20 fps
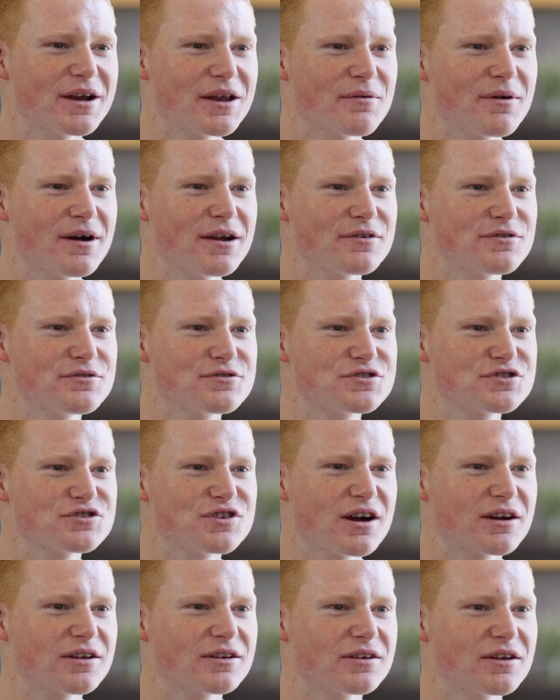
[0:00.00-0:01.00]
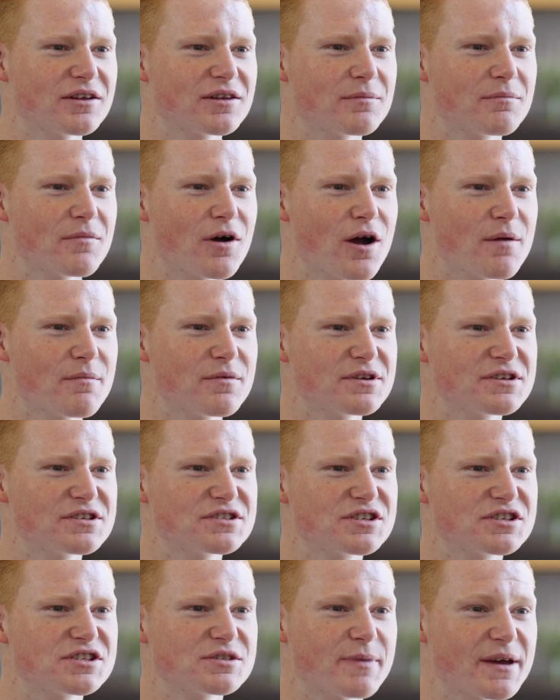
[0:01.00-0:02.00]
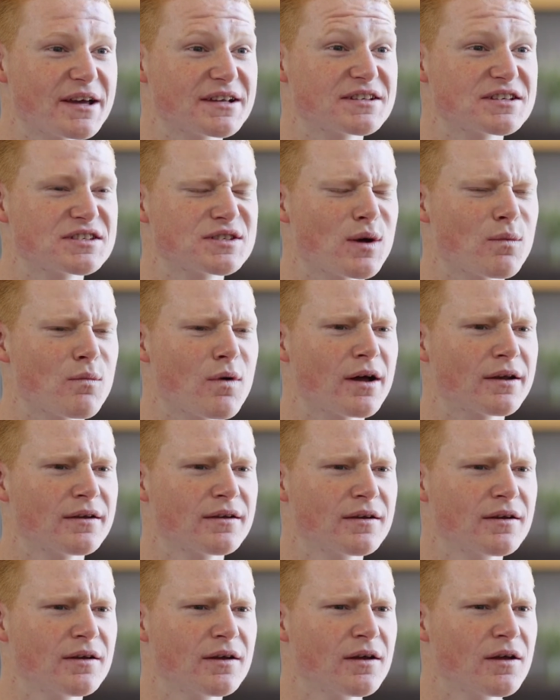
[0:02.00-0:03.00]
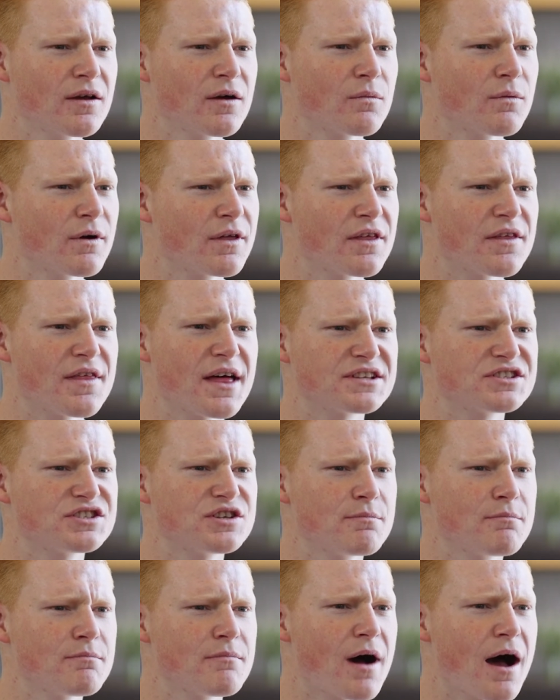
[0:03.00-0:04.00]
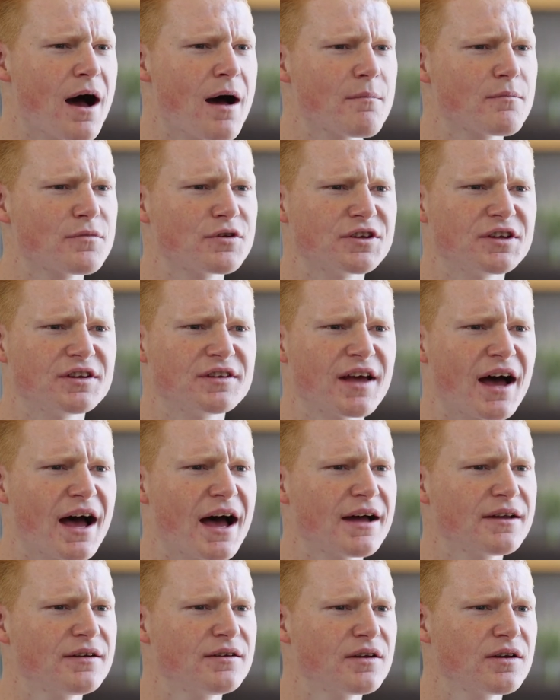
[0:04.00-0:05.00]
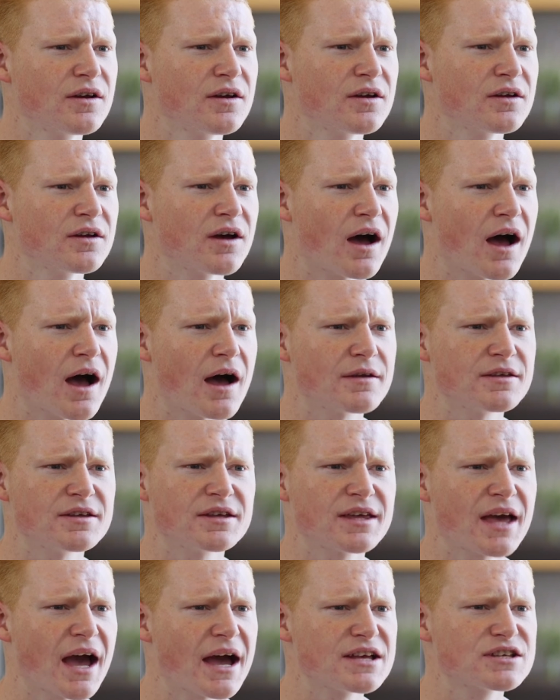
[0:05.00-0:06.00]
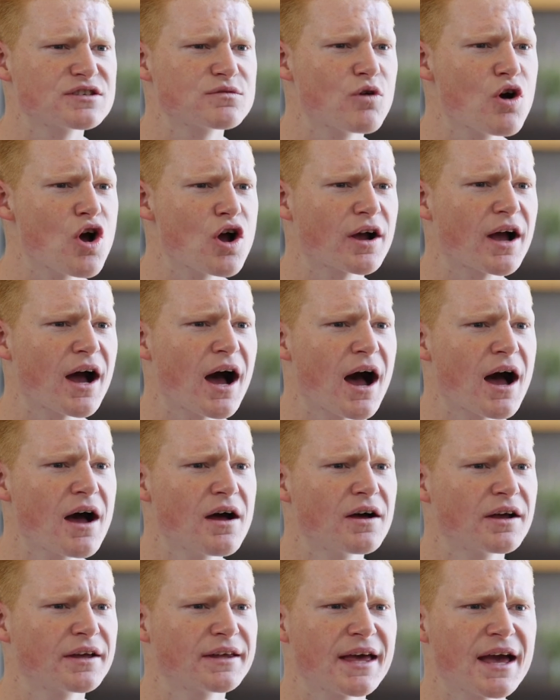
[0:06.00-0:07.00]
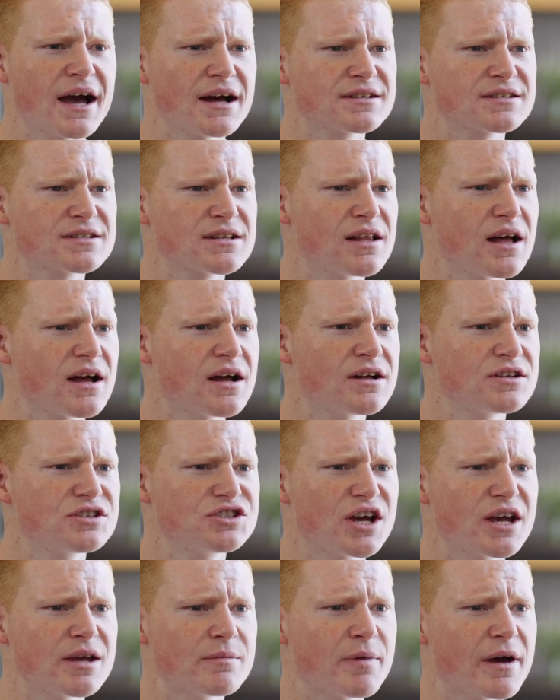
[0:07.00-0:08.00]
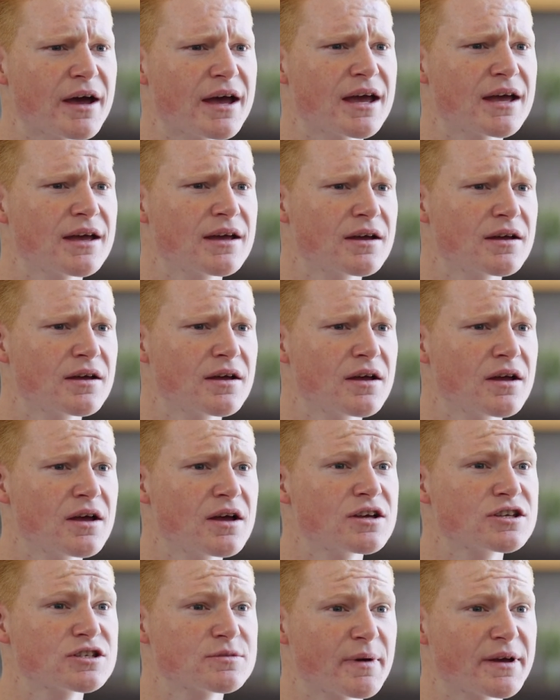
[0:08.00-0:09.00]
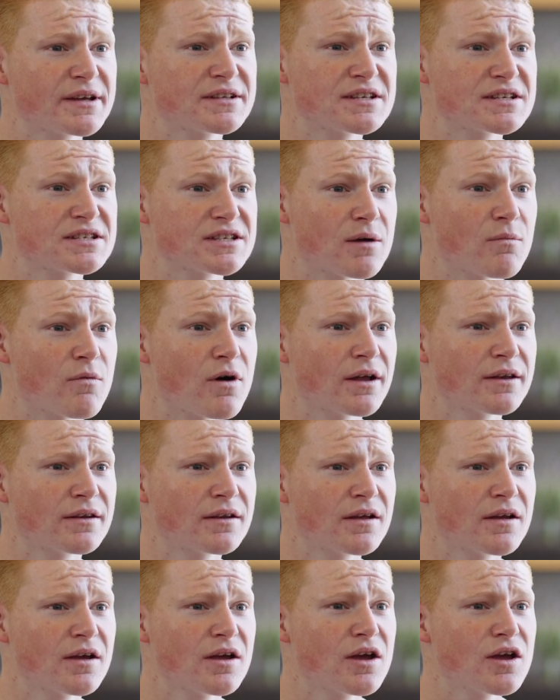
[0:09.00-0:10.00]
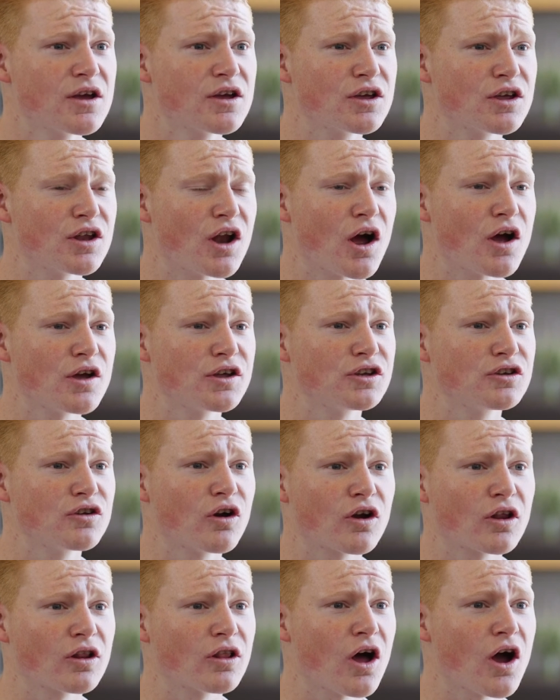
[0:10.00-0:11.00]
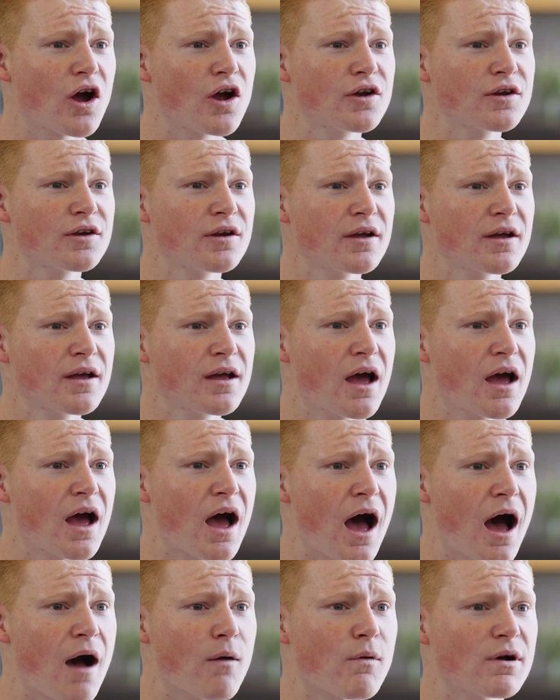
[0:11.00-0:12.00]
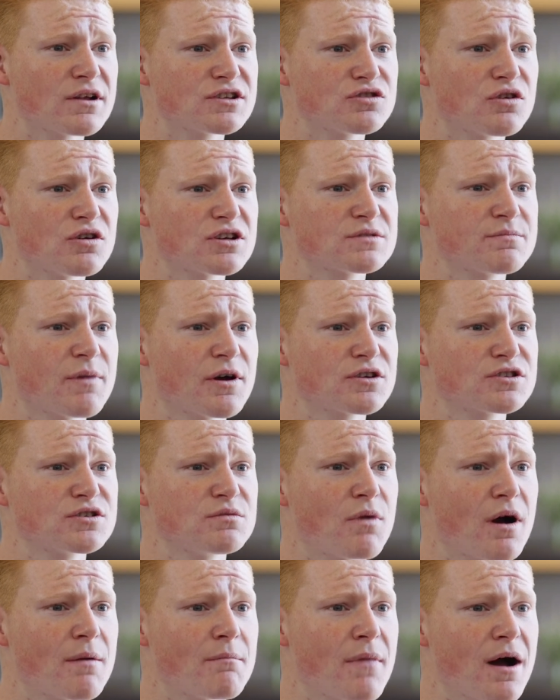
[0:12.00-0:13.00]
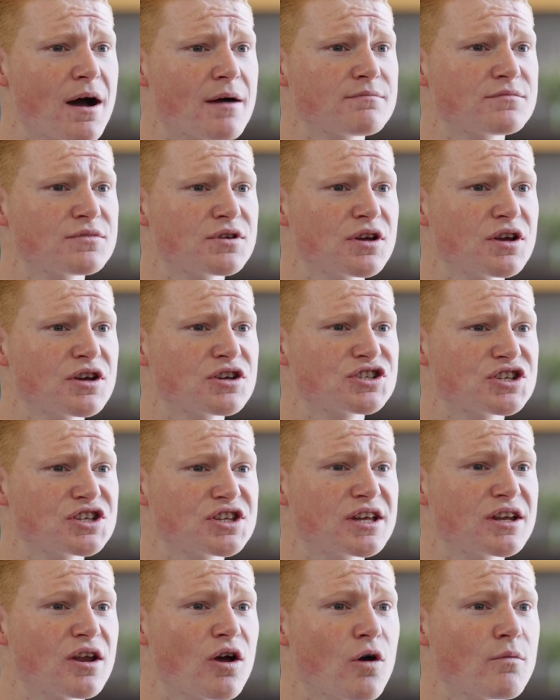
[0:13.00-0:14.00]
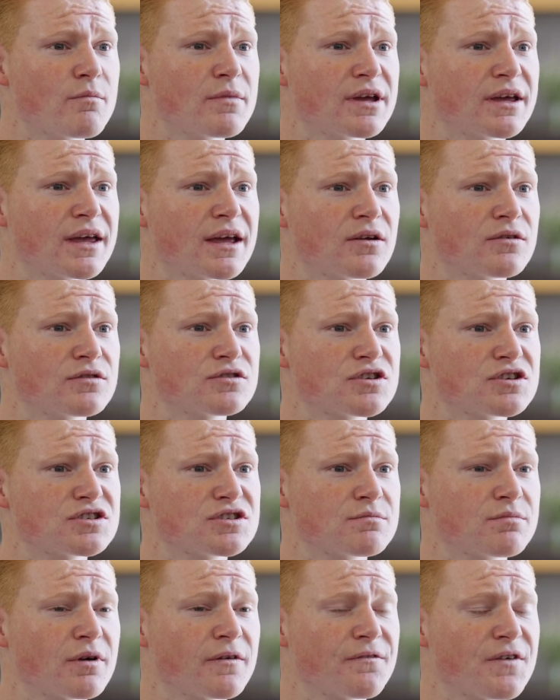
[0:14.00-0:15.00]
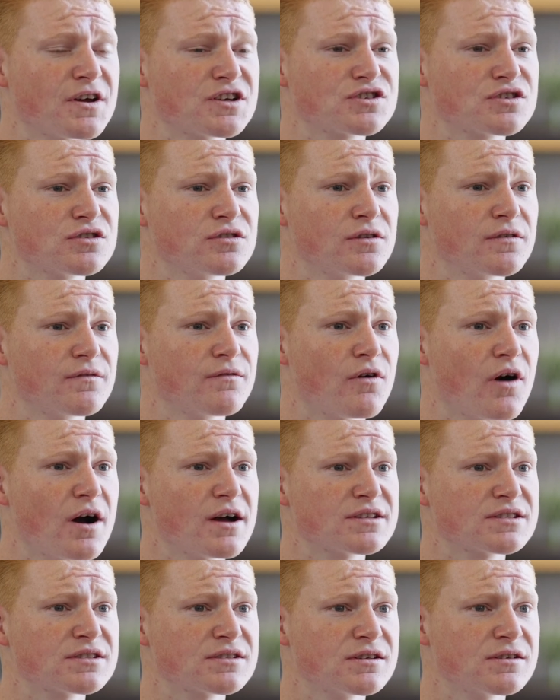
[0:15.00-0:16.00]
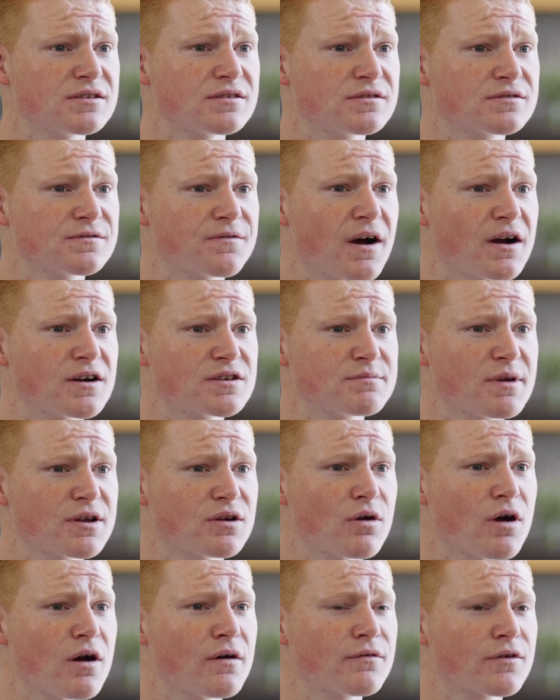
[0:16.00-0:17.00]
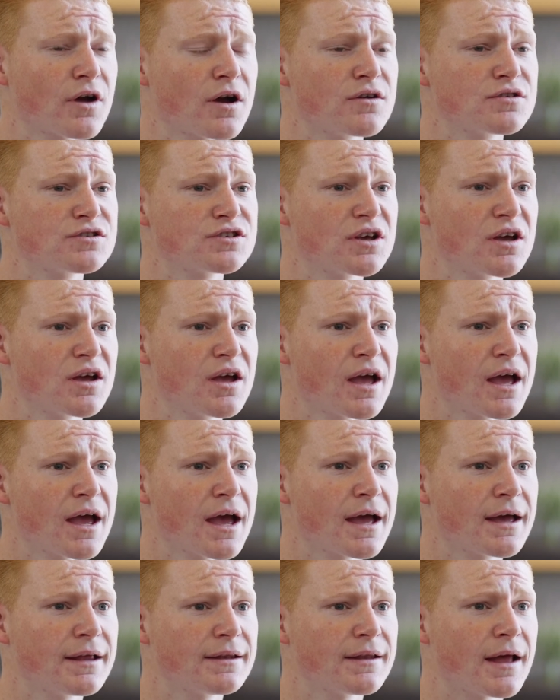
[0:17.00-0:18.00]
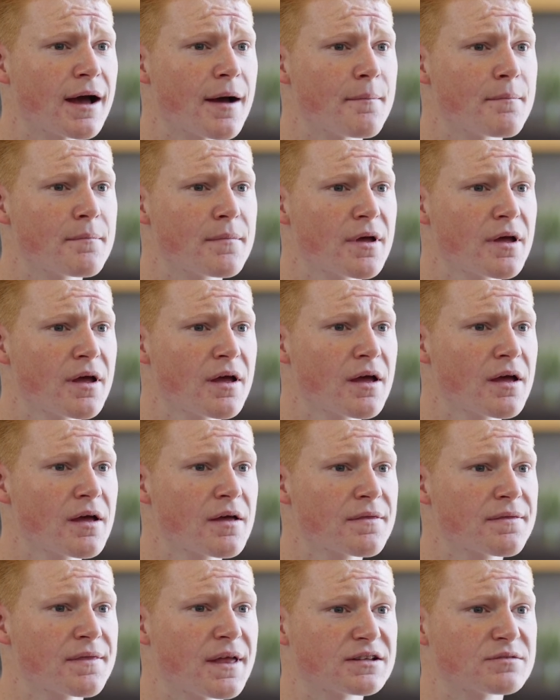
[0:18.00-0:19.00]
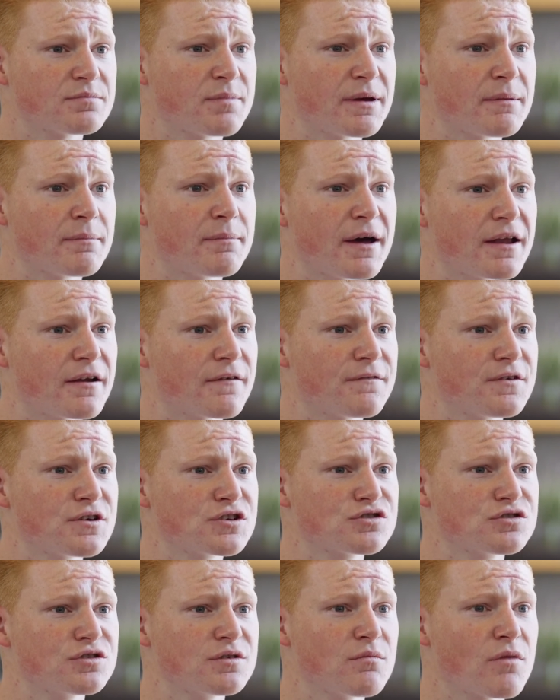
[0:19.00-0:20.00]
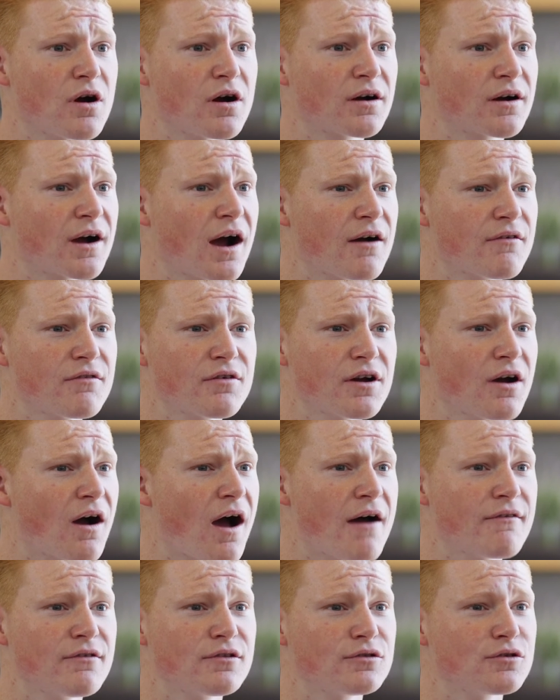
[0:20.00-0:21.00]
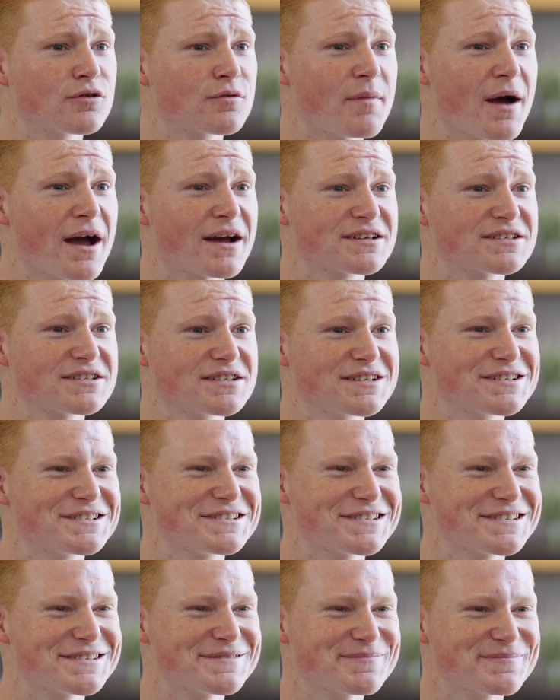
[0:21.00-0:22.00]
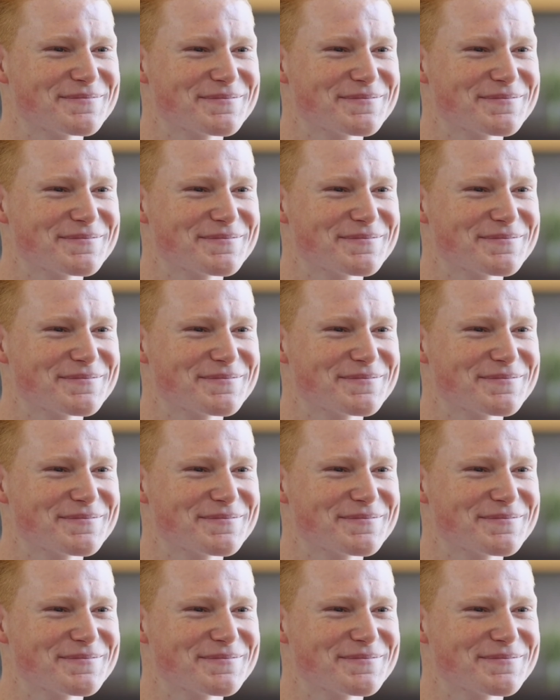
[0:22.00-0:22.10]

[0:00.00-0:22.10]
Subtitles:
anyone who's struggling at the moment is to speak to someone, whether that's your mum or your dad, your caseworker, a counsellor, a GP. Speak to someone. You're not alone. Once I spoke to my mum, she then helped me get onto some professional advice as far as mental health goes, and that's been beneficial in my recovery. I haven't looked back since.